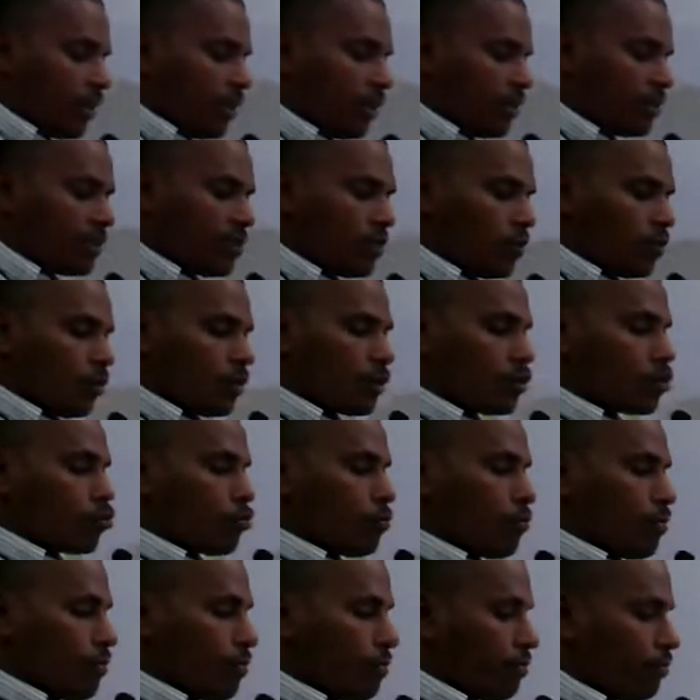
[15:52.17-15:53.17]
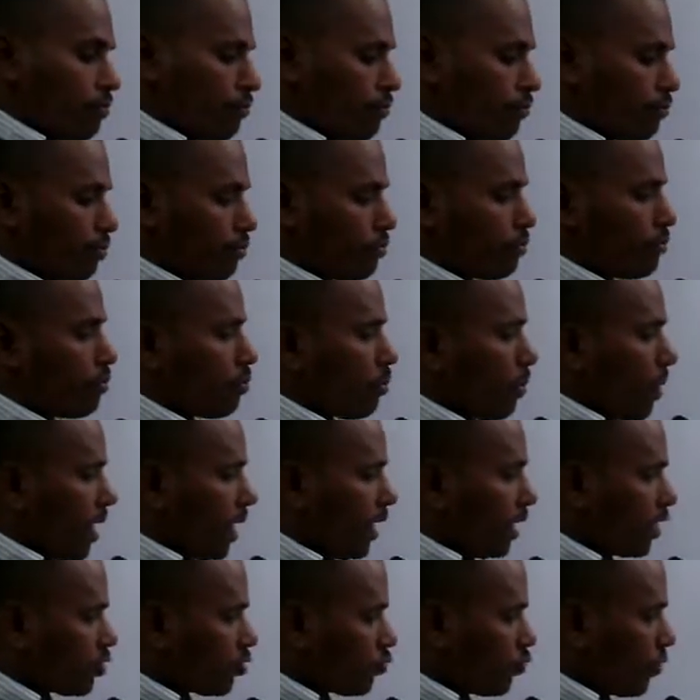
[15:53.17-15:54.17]
b is equals to
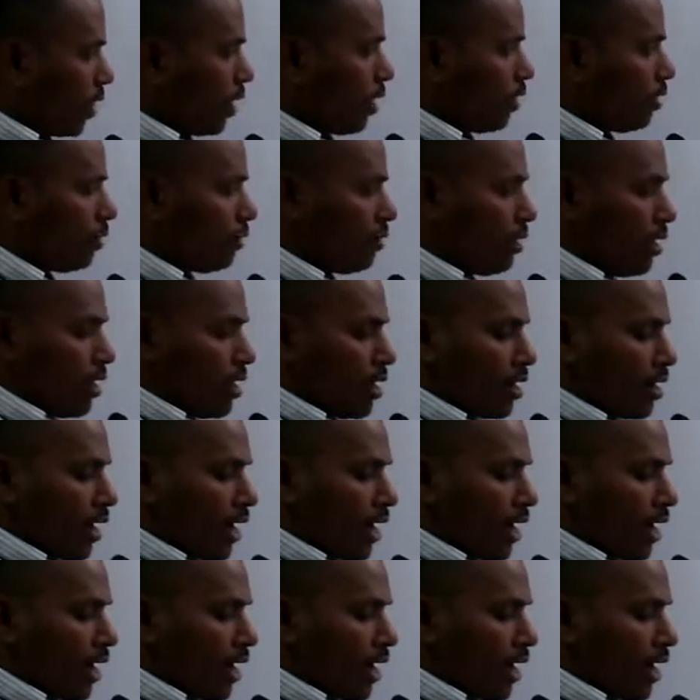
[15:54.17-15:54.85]
minus 12